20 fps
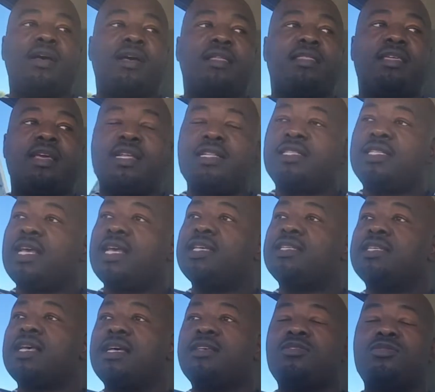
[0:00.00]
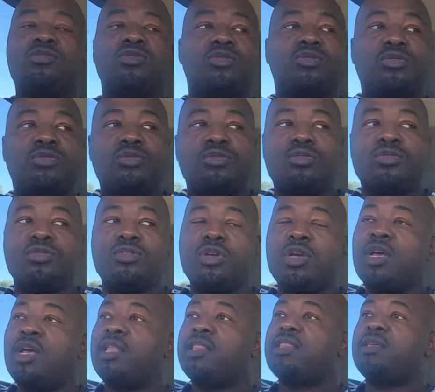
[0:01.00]
then takes us to
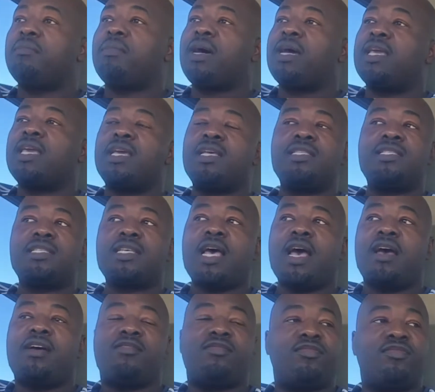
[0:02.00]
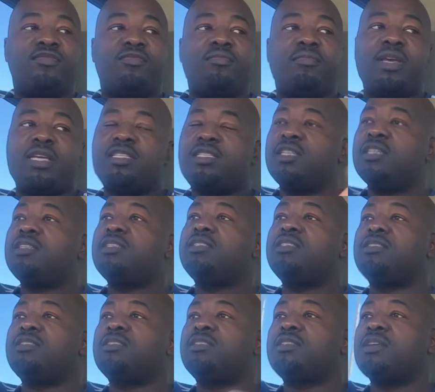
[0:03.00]
the markets. I've mentioned
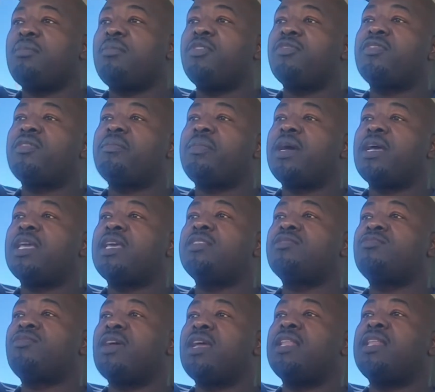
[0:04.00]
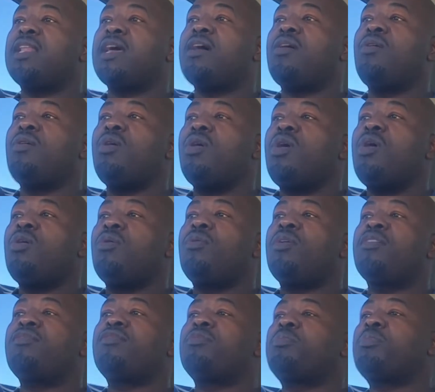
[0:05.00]
some of the markets right now.
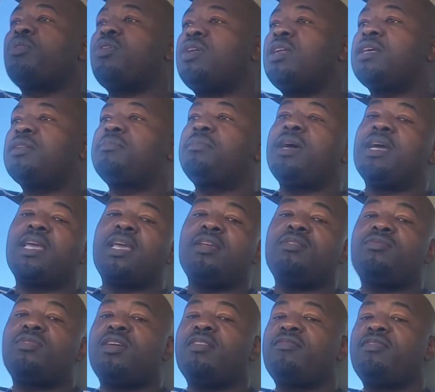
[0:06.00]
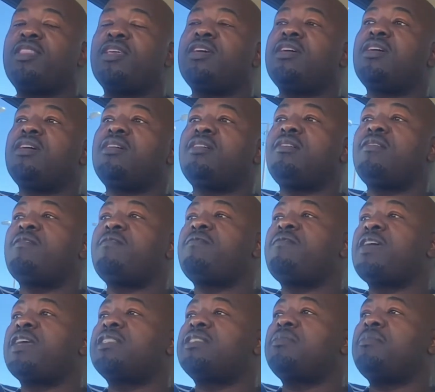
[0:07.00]
We have the product market, we have the
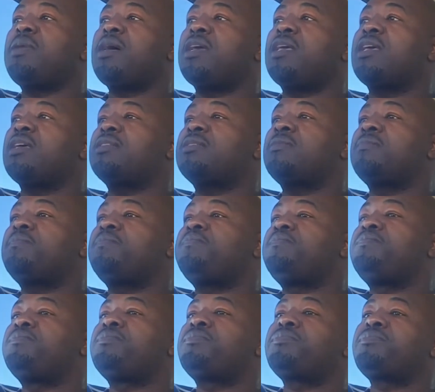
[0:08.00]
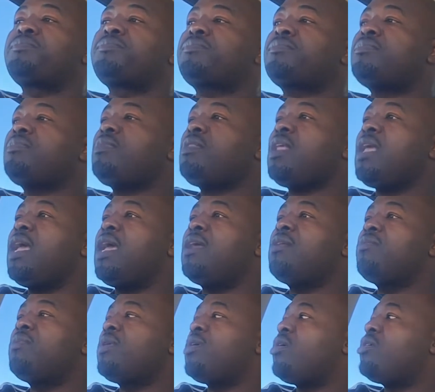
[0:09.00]
factor market,
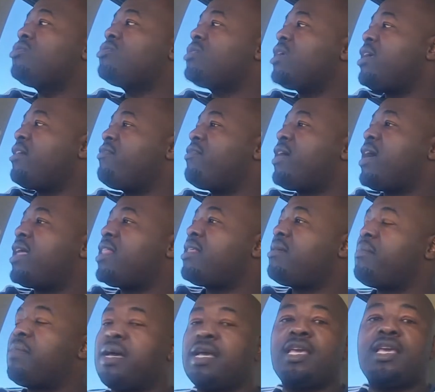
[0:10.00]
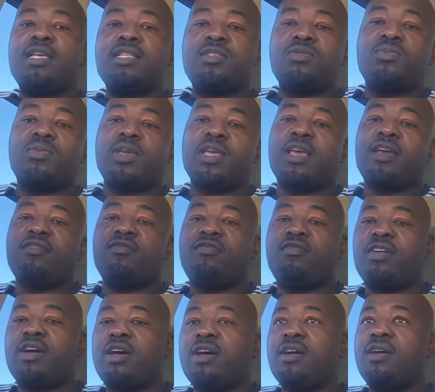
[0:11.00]
and we also have other markets. We have
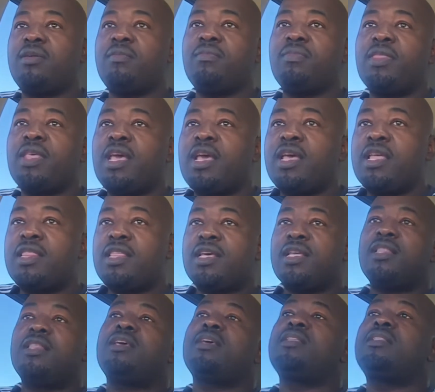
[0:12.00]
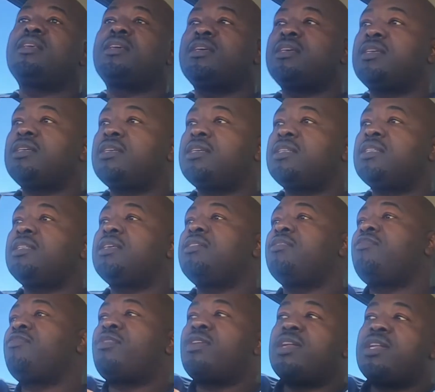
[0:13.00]
the
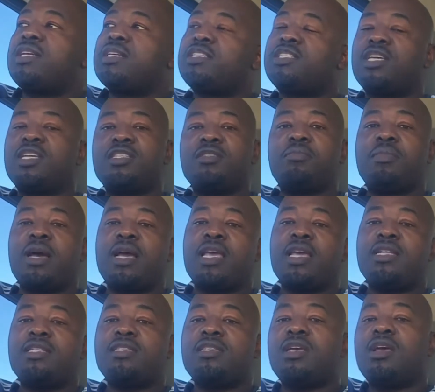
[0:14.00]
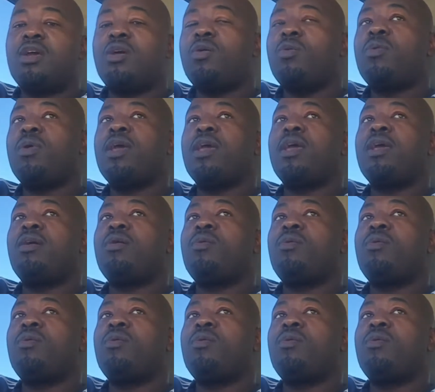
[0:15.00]
foreign exchange market, where